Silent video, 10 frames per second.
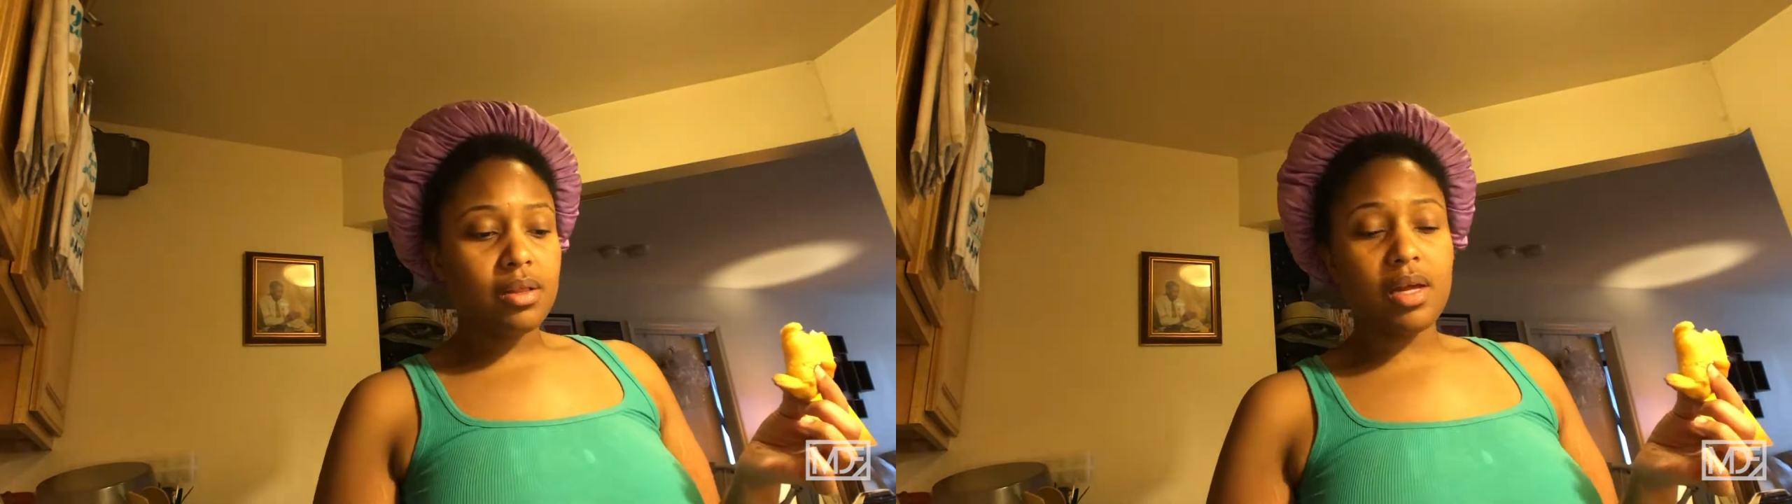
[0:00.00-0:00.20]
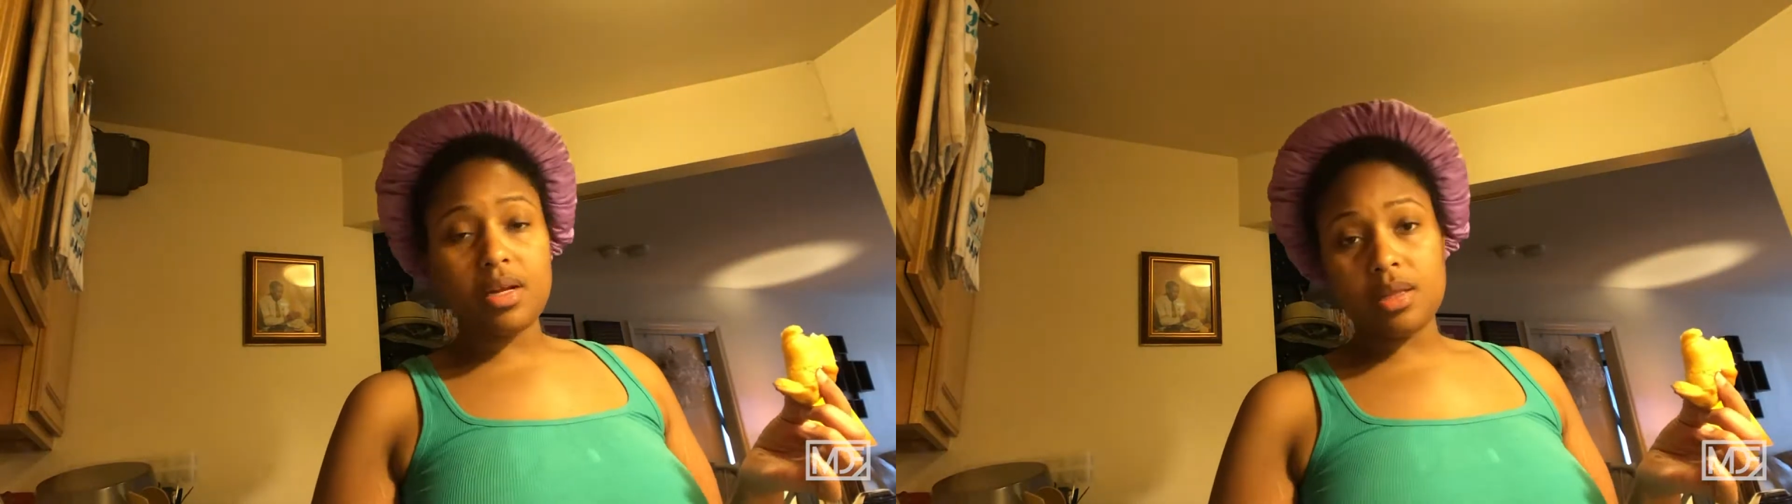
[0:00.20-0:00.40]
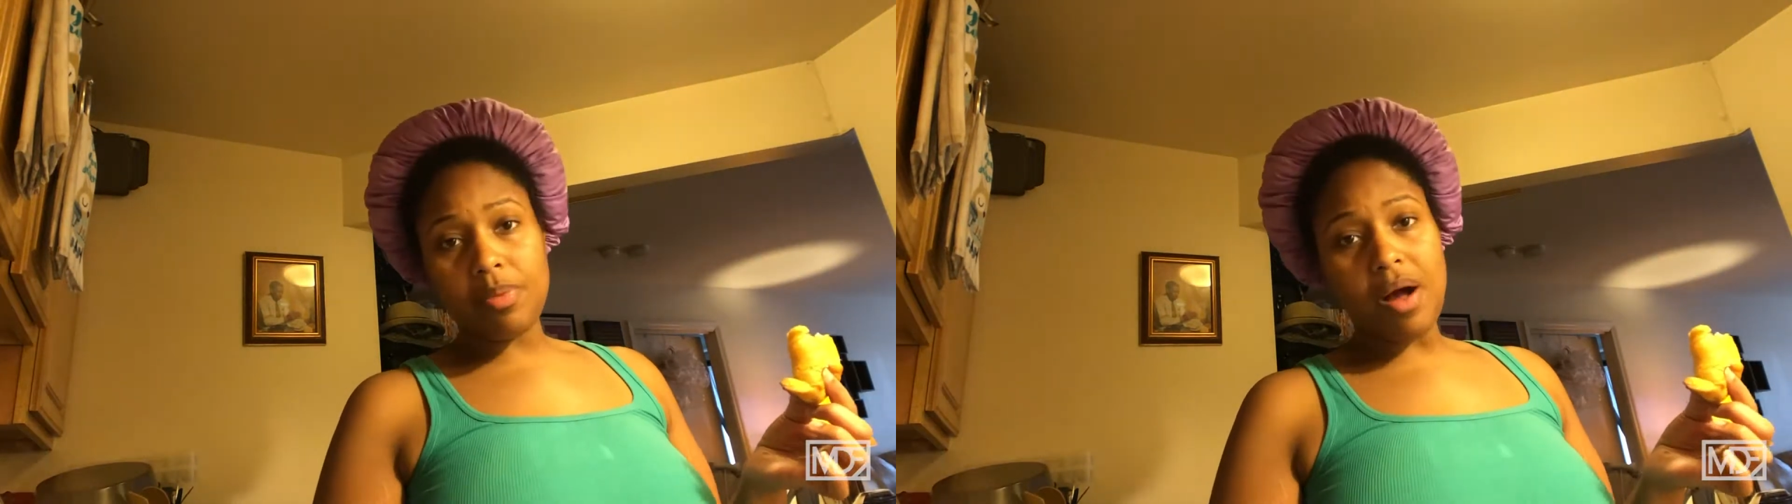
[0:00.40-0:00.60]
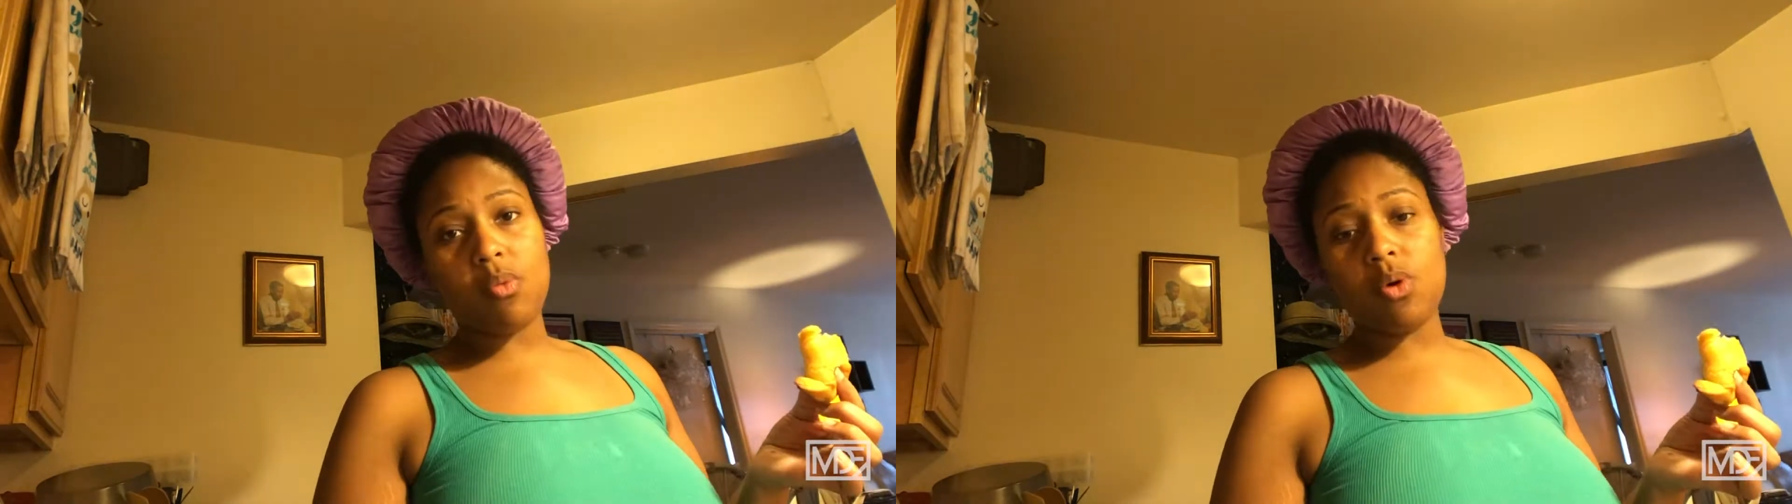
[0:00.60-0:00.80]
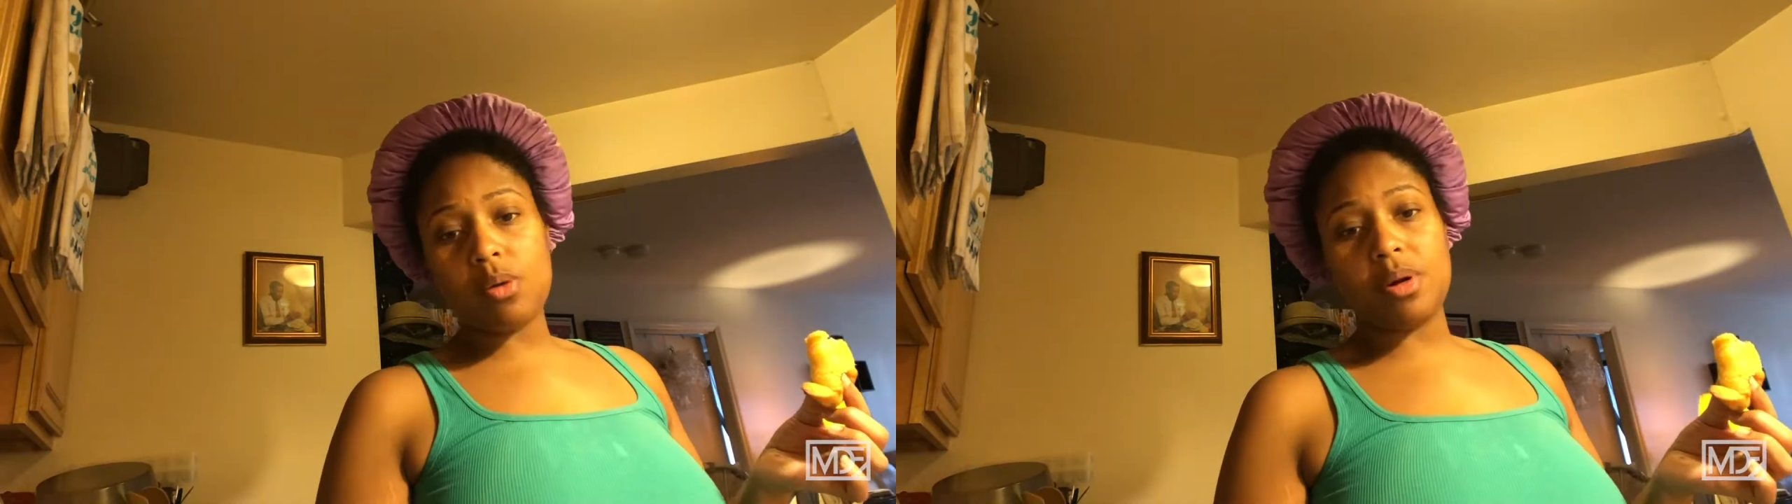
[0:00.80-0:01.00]
letting the pot
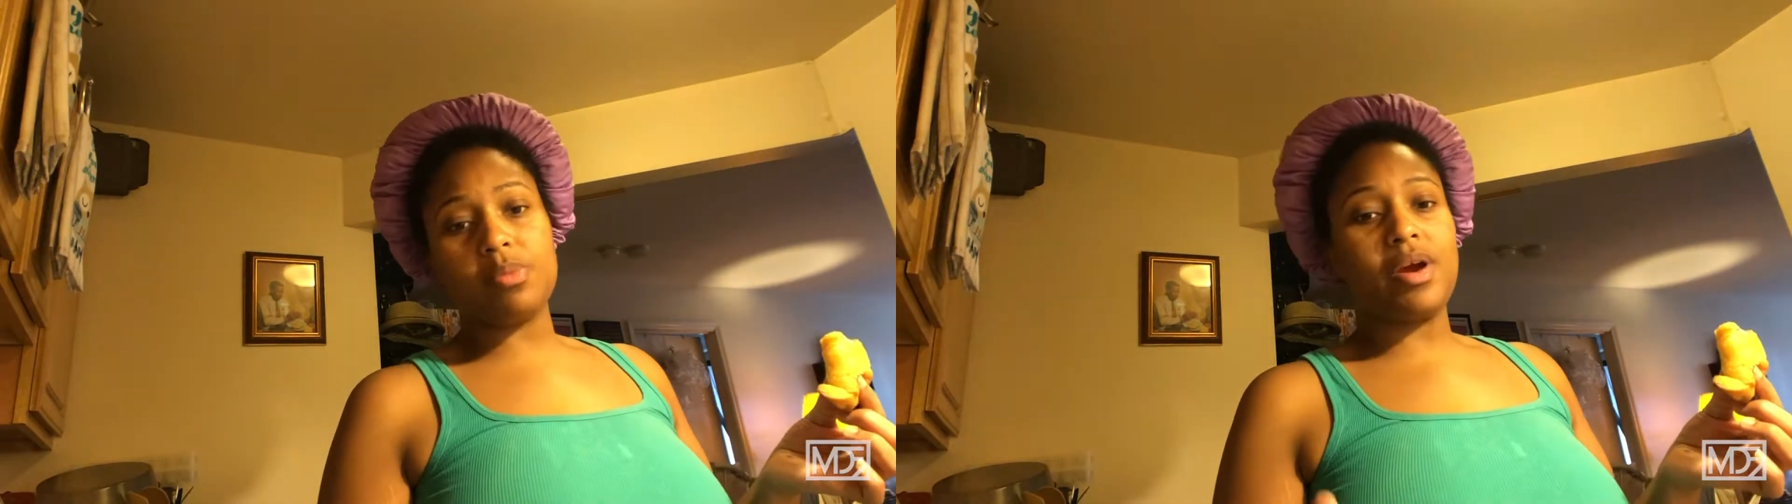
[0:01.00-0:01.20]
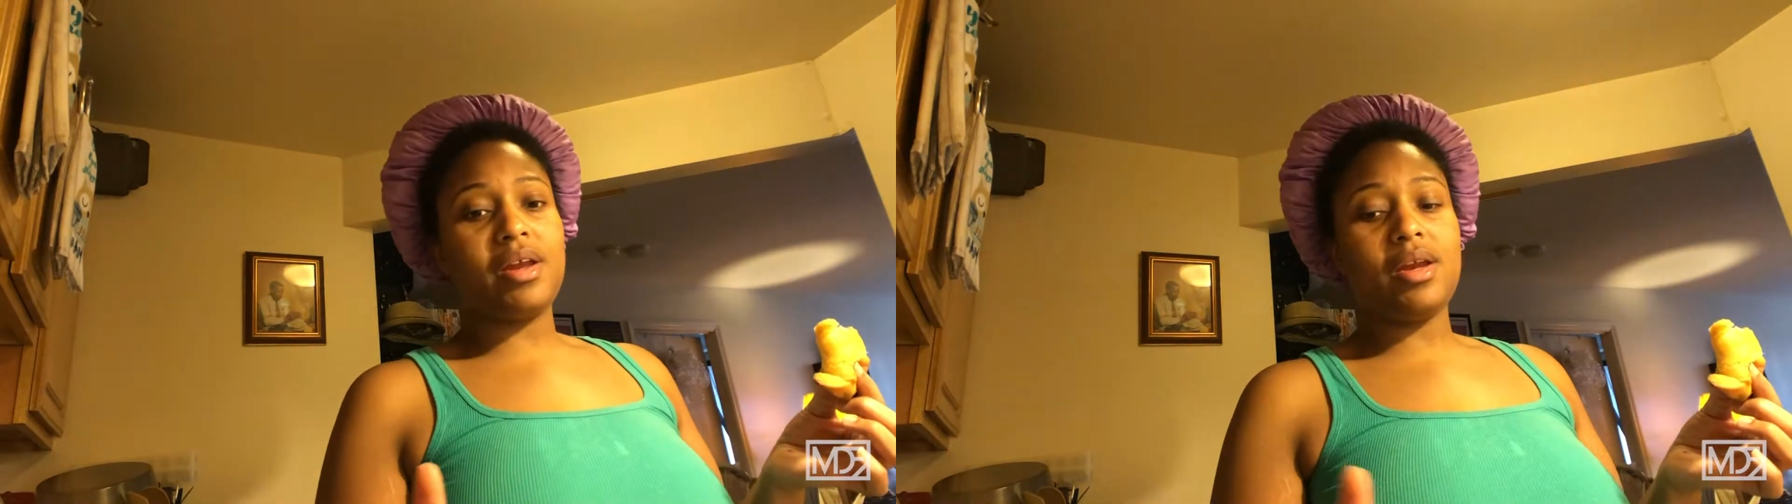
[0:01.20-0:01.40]
warm up right